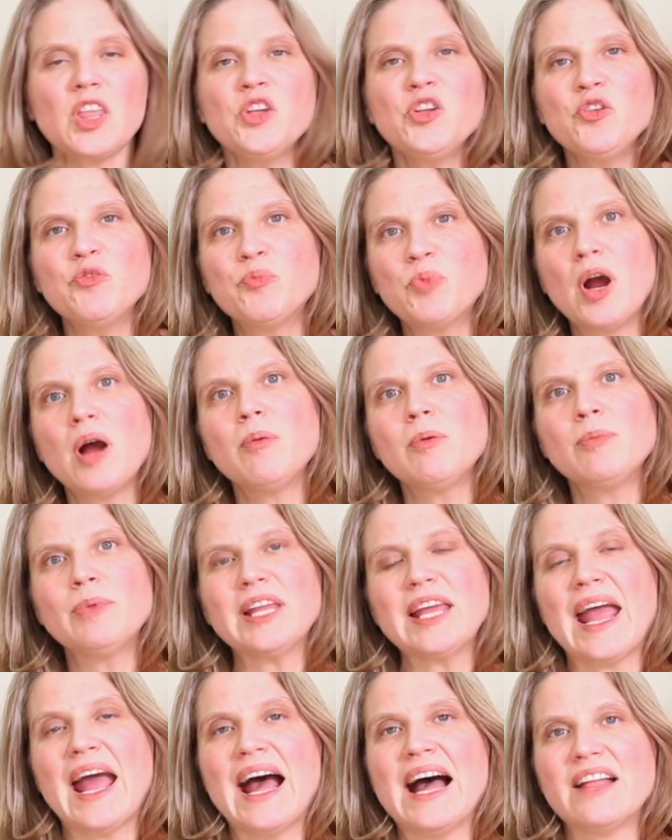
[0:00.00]
you've
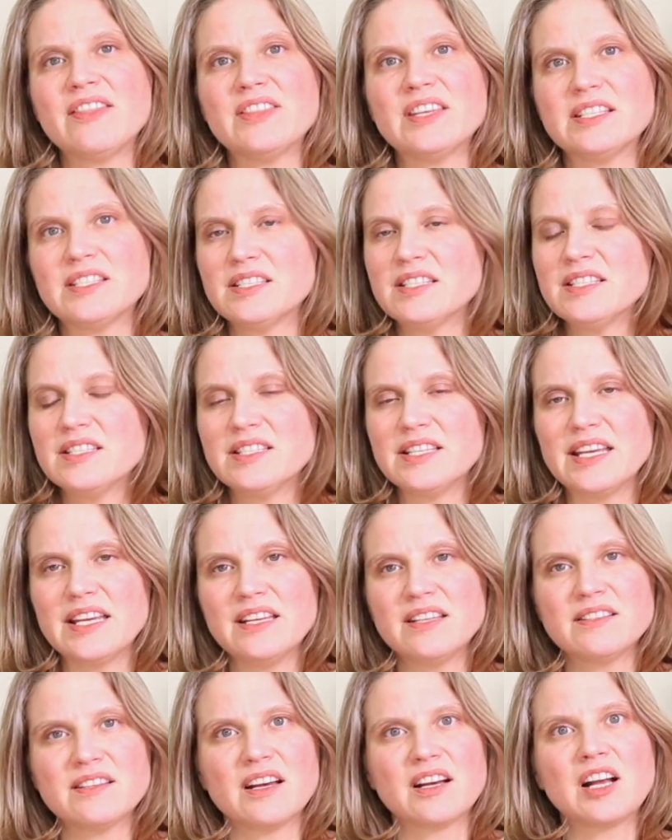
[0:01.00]
probably had this
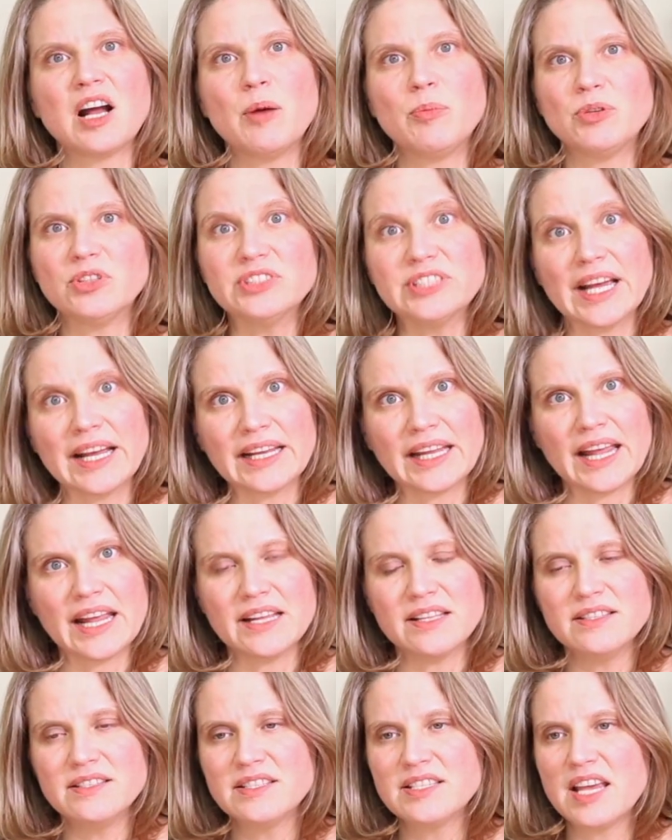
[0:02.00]
disease a couple
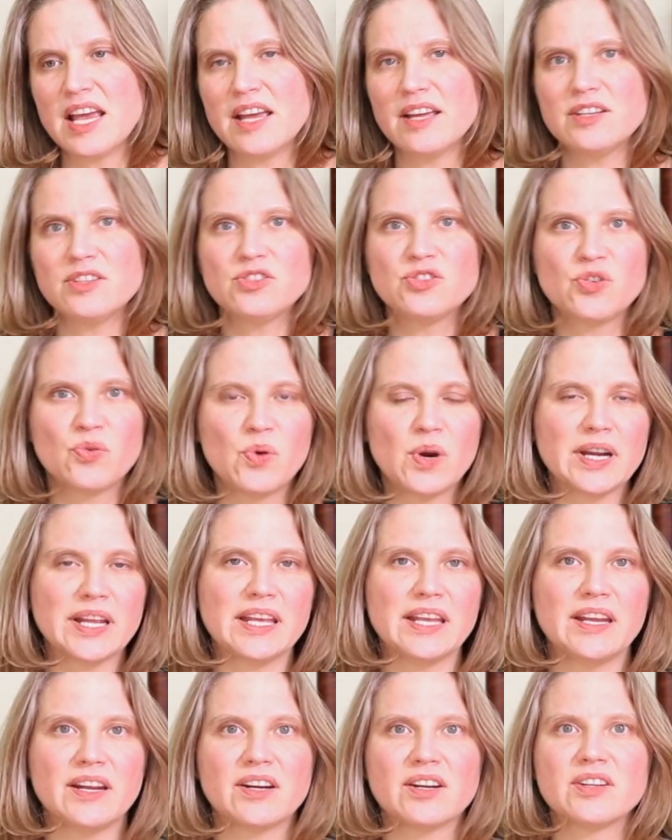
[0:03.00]
decades. 10,
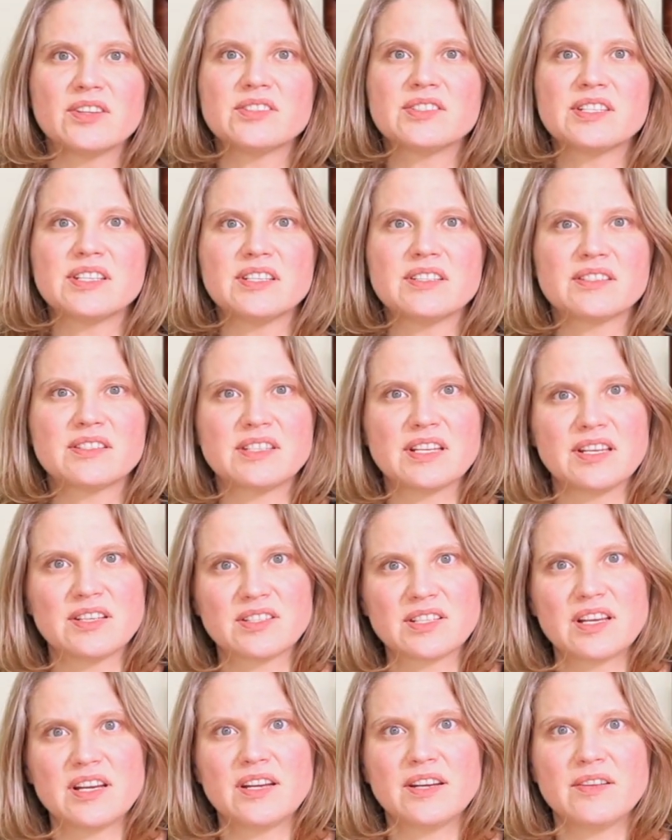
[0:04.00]
20 years is,
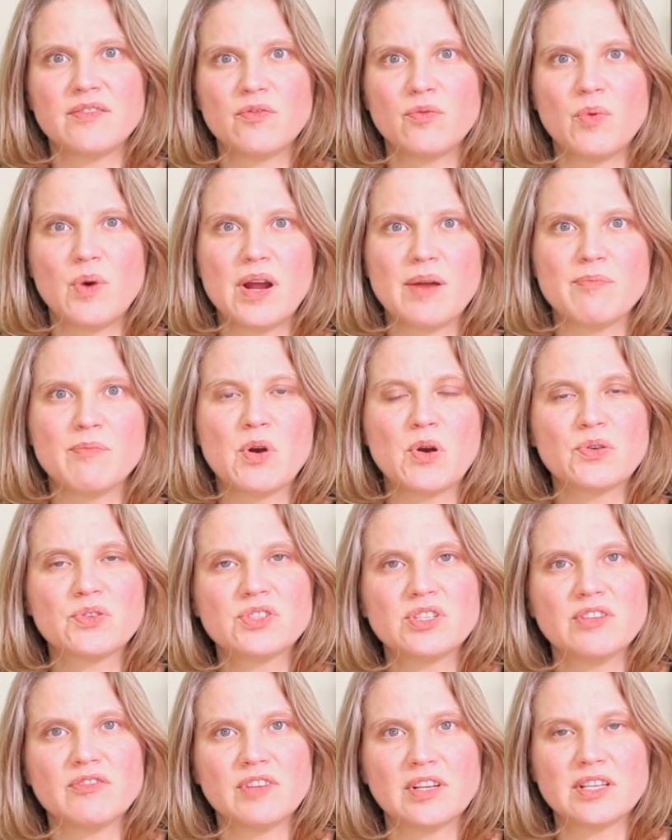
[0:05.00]
is kind of what
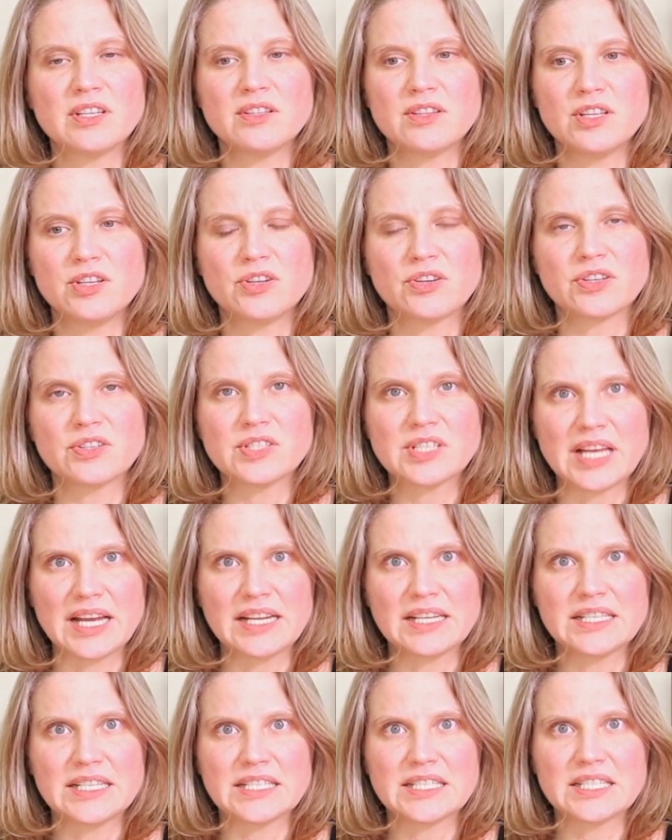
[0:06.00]
most of a, uh, the
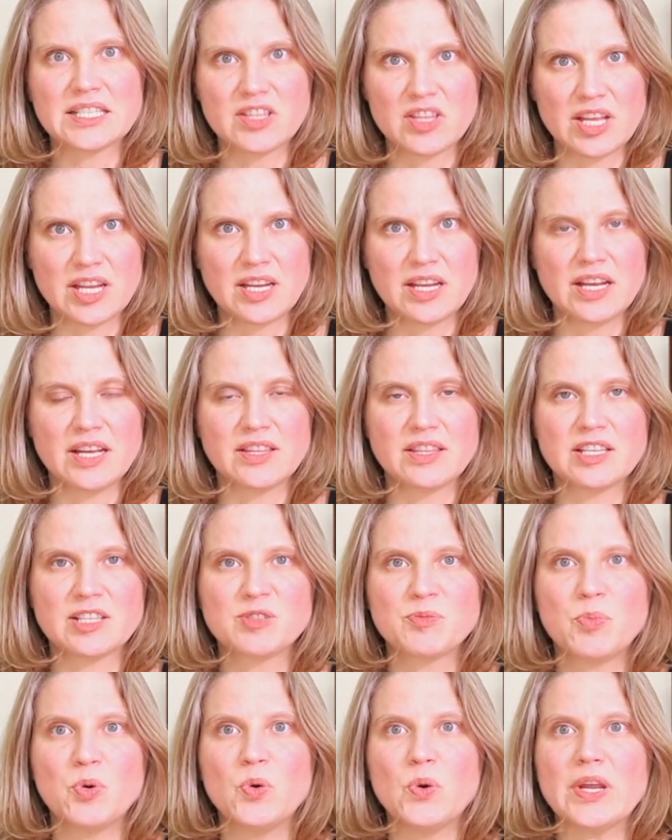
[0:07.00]
neuroscientists think at
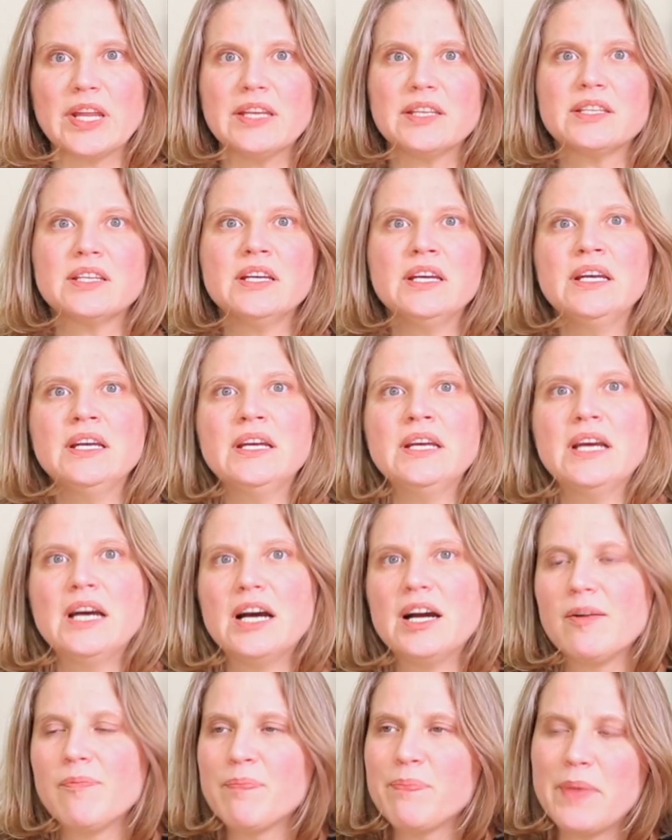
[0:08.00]
this point.
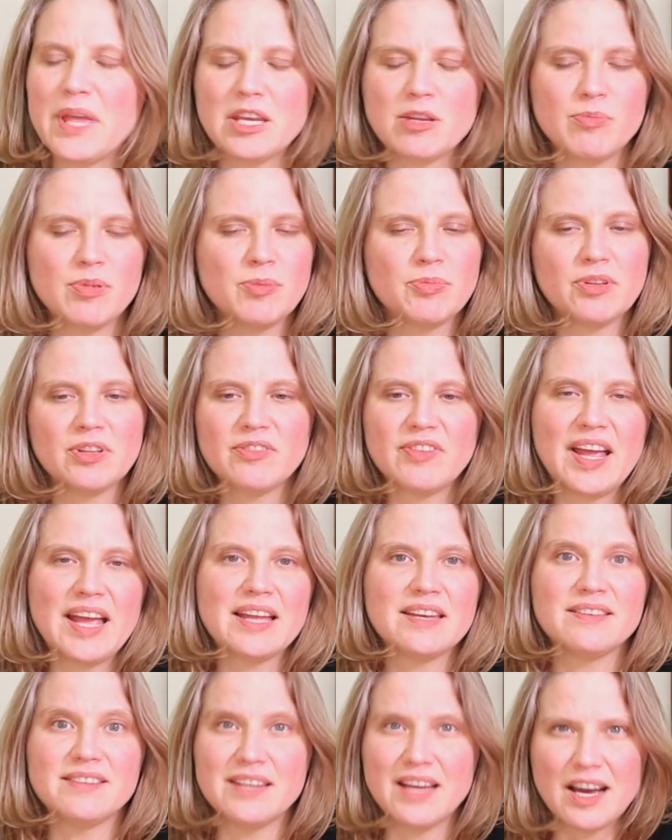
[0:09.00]
Um, many people have
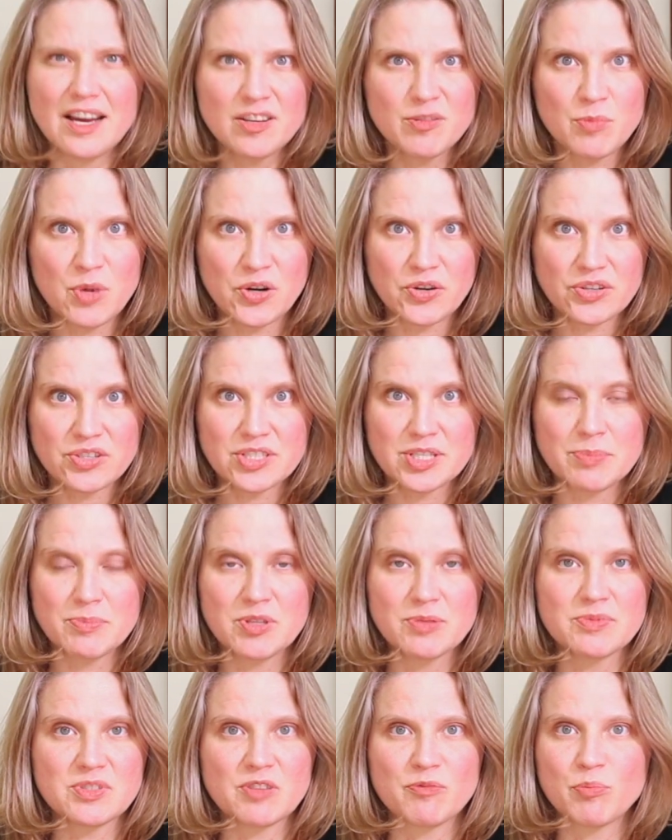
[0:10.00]
had non-motor
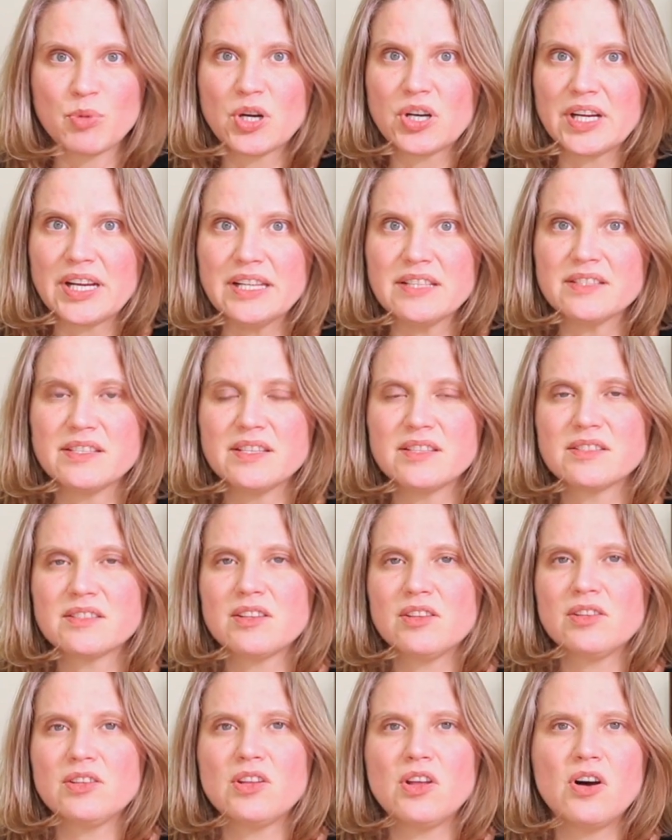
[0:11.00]
symptoms of
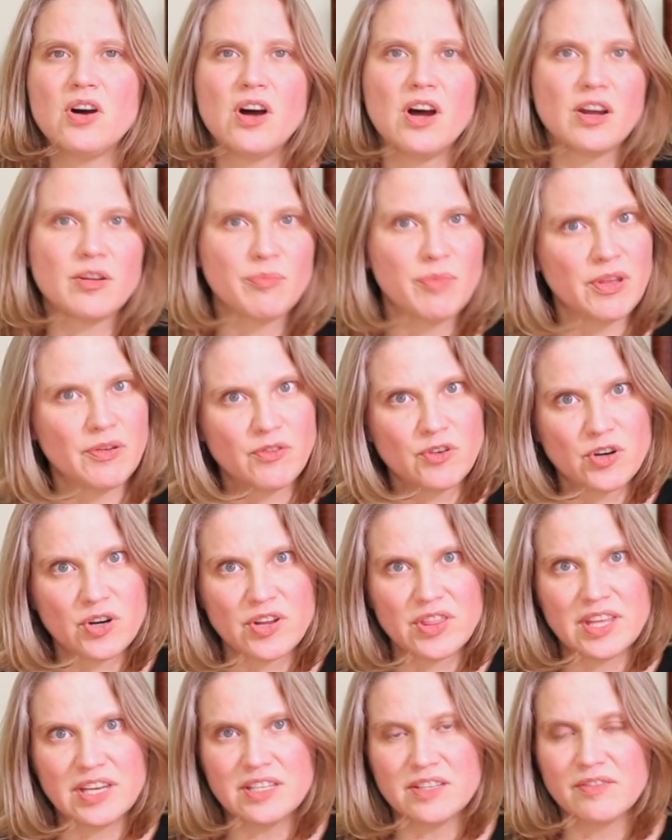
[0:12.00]
Parkinson's long
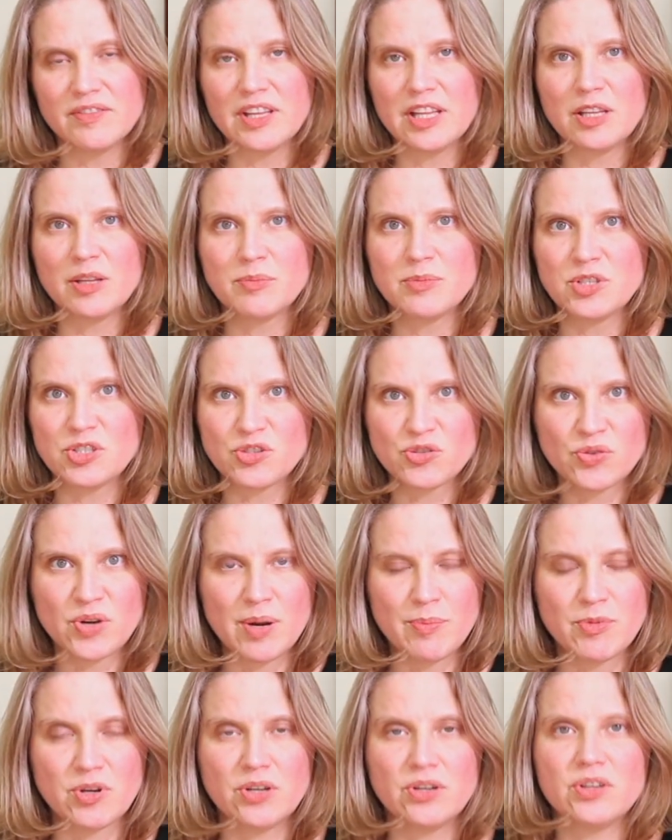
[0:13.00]
before they developed a
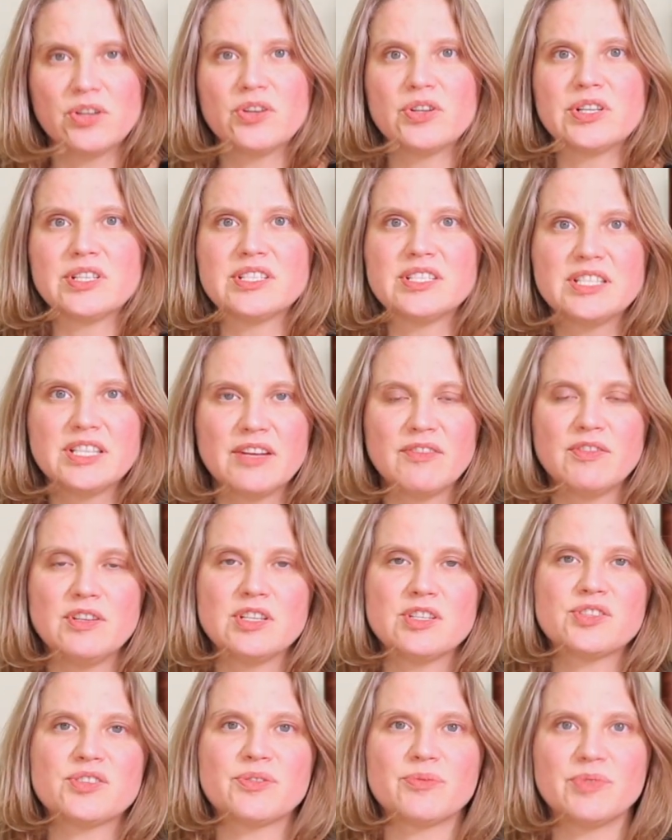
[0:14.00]
tremor or
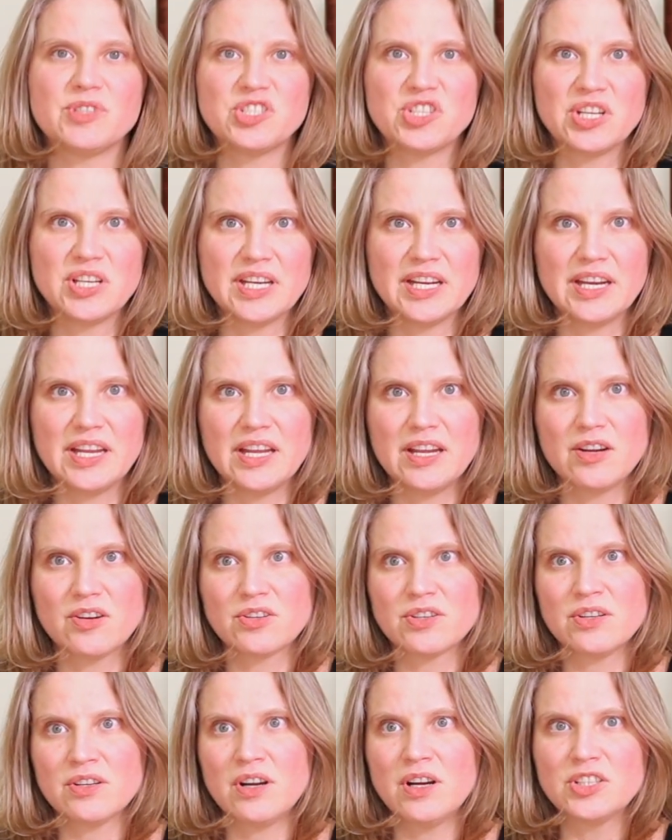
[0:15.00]
stiffness or rigidity
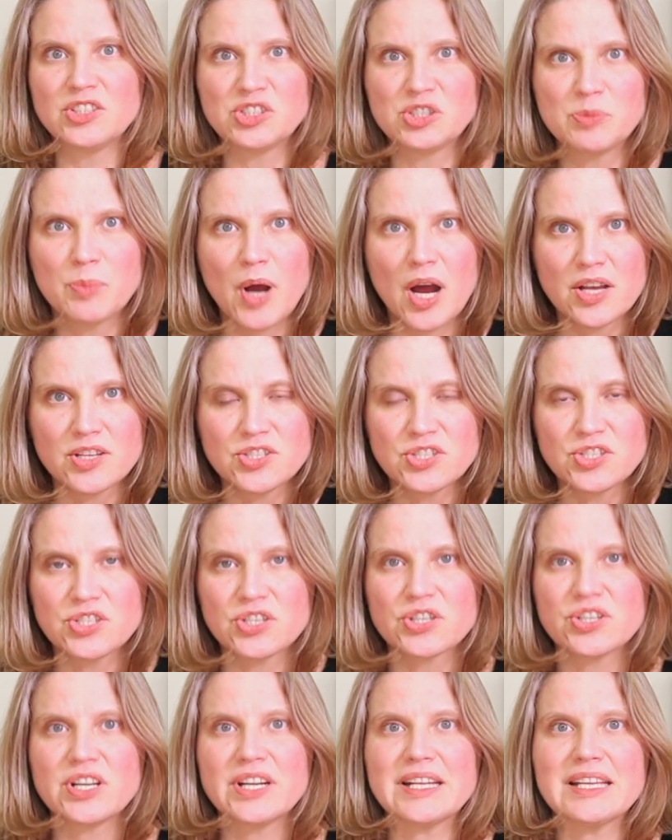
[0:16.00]
or hunched
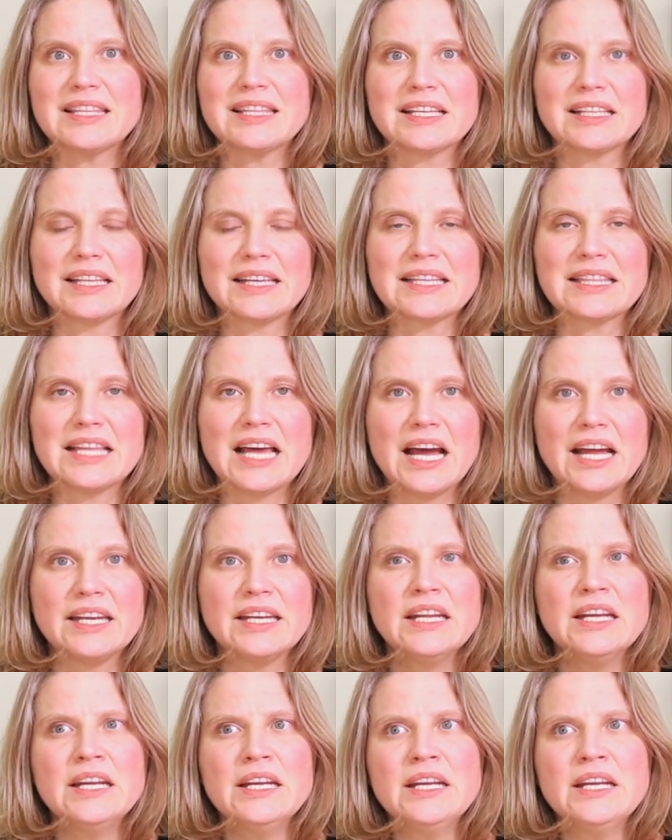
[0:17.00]
posture or anything like that.